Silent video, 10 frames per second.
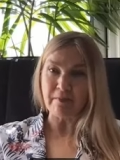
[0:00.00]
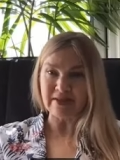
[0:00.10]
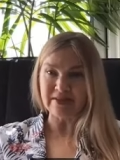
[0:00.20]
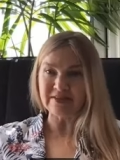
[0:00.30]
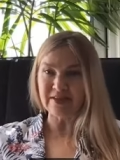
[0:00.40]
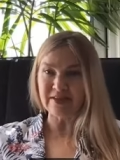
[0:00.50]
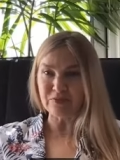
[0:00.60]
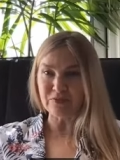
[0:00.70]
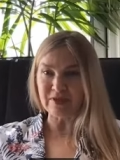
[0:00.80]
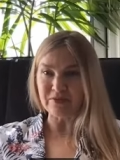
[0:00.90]
mindset
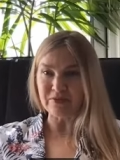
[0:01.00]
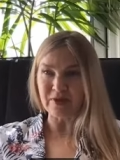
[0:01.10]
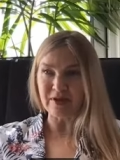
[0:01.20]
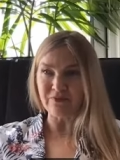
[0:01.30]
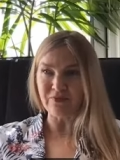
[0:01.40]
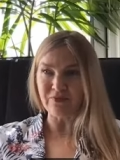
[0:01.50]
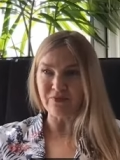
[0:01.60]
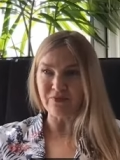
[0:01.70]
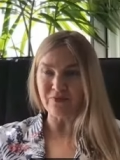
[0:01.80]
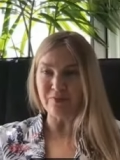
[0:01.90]
when we come from
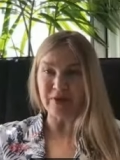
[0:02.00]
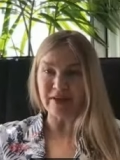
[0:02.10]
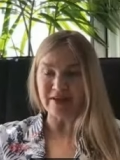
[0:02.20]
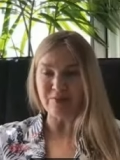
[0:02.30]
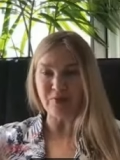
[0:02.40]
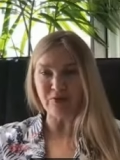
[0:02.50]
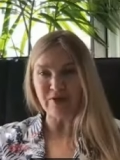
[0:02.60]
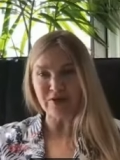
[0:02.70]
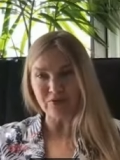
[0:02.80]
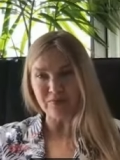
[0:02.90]
being employee
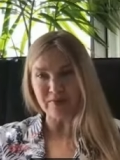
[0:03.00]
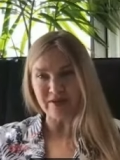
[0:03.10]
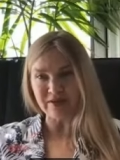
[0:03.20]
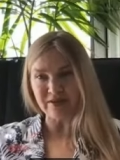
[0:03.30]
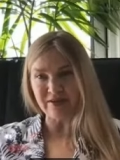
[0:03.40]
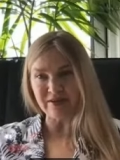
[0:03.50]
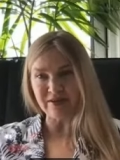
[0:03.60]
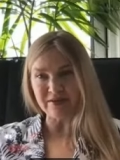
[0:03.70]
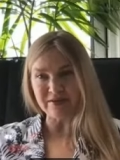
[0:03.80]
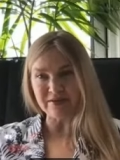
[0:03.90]
to being
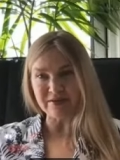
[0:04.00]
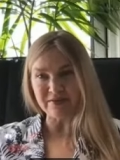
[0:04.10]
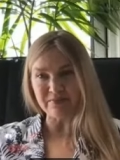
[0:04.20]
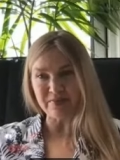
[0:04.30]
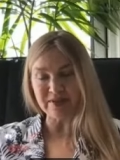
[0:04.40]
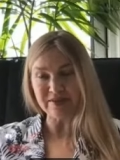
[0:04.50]
a business